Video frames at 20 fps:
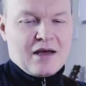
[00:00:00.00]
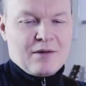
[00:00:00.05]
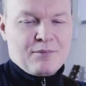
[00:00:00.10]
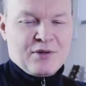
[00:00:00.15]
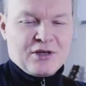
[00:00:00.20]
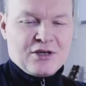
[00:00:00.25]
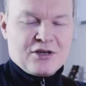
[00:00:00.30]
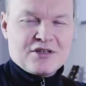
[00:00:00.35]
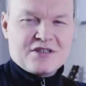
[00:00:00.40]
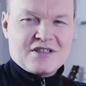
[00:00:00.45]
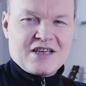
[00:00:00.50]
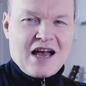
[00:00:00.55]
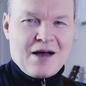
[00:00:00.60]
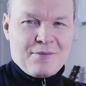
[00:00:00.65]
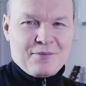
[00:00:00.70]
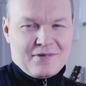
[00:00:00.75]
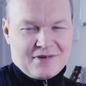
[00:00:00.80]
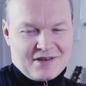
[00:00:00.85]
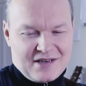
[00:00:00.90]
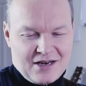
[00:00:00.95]
because
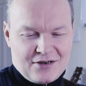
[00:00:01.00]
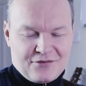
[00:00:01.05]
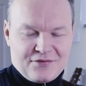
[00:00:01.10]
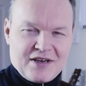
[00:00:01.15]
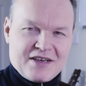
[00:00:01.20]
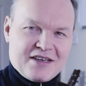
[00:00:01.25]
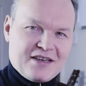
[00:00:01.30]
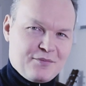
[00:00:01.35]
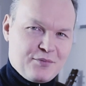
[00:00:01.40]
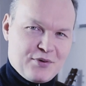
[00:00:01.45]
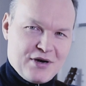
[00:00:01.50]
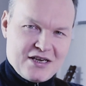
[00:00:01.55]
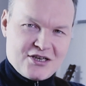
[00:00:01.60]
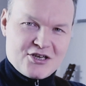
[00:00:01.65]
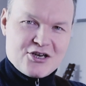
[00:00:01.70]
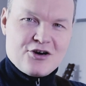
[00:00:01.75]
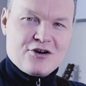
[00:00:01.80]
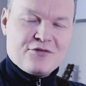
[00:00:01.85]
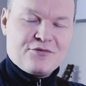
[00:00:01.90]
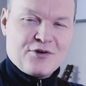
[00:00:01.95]
I'm kind of under the
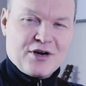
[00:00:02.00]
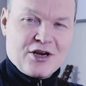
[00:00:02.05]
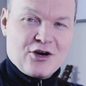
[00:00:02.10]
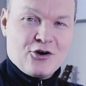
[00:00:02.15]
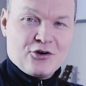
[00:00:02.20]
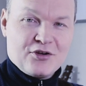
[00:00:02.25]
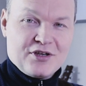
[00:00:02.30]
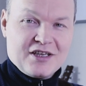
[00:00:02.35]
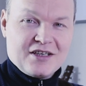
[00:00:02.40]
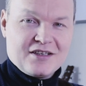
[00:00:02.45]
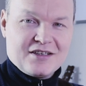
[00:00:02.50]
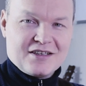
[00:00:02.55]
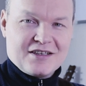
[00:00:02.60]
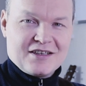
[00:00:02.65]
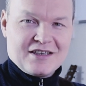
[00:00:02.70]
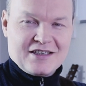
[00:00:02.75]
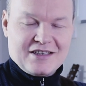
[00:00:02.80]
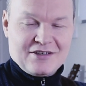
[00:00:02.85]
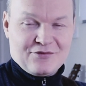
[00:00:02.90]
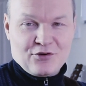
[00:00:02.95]
pressure of recording
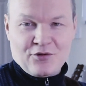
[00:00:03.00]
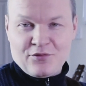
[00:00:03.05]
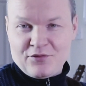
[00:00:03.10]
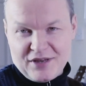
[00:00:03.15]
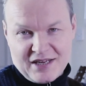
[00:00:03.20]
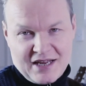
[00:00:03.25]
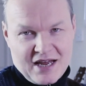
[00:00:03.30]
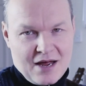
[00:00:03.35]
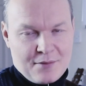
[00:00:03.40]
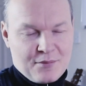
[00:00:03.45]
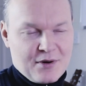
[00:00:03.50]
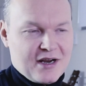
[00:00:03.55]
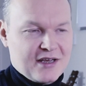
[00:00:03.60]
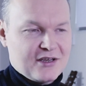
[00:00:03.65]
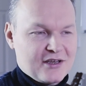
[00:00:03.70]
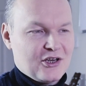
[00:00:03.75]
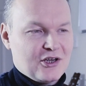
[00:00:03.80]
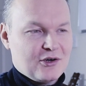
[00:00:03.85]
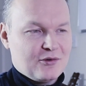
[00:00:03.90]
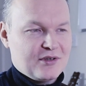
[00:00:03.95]
in front of the camera,
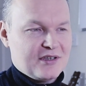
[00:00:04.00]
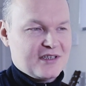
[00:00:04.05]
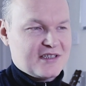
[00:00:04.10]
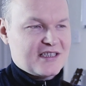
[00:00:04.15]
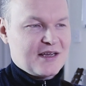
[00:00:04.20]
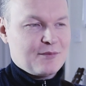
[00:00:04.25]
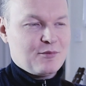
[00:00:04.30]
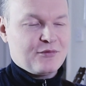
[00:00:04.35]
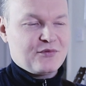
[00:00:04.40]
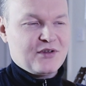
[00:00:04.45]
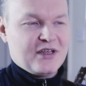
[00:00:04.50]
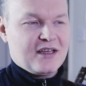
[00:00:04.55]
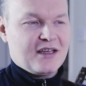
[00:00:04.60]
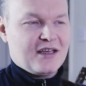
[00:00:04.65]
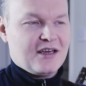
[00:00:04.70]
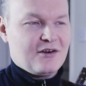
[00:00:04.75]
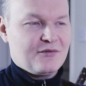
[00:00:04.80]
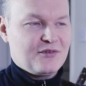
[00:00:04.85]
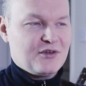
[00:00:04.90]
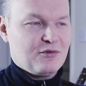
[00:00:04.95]
some of
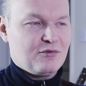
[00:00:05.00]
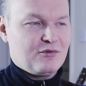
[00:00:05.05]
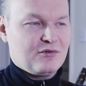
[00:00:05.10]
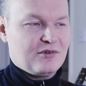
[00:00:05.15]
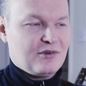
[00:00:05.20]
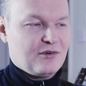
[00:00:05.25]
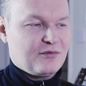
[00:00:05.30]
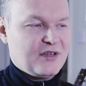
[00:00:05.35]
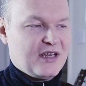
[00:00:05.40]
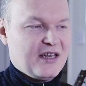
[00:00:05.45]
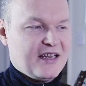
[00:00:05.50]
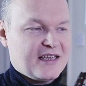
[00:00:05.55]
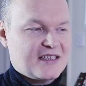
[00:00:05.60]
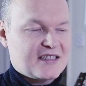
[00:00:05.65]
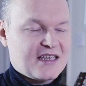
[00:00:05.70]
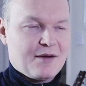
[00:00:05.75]
the licks